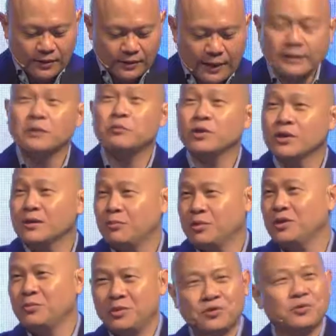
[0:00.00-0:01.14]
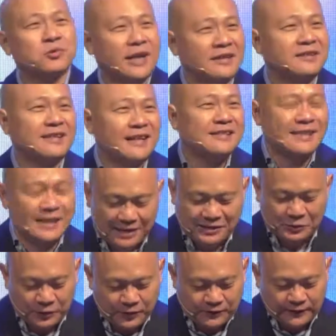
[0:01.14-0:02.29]
I think we should recognize that it's a
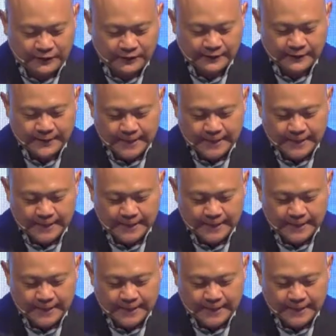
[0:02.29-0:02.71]
good thing.